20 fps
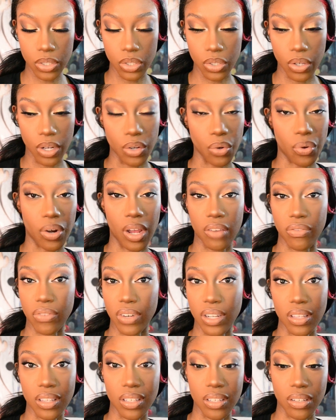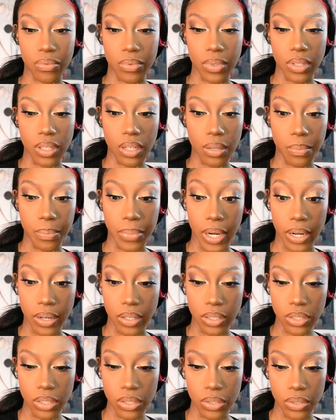so I don't have anything to really
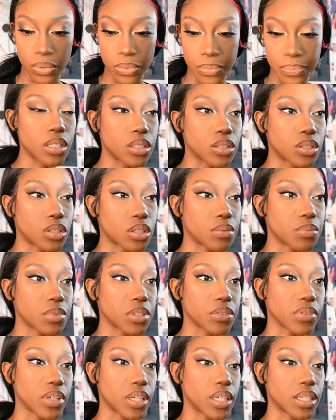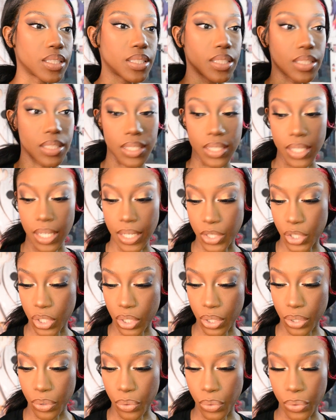compare it to in terms of like
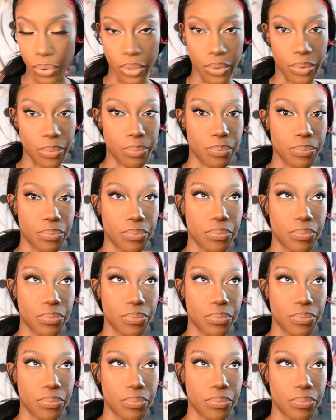sensation or